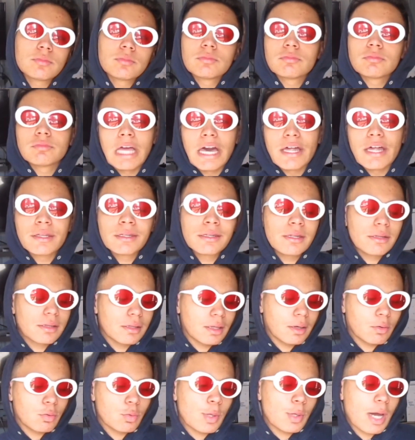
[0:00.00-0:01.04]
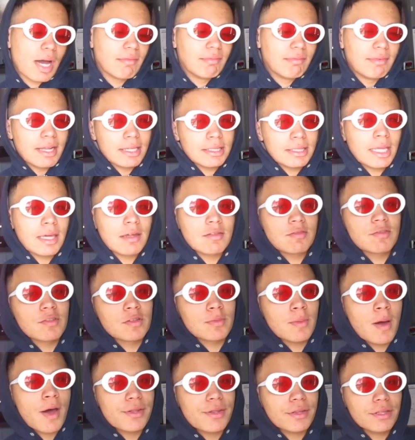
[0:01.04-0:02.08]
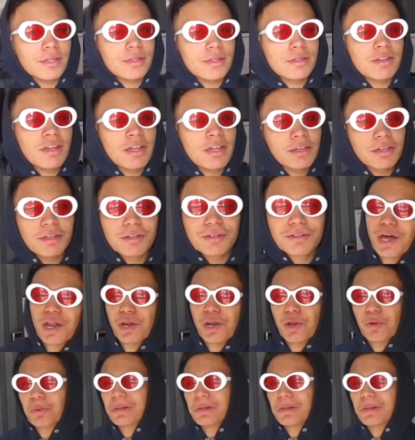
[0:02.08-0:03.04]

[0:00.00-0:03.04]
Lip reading: That's just like, we have nicknames for spots because, like, I don't know, we're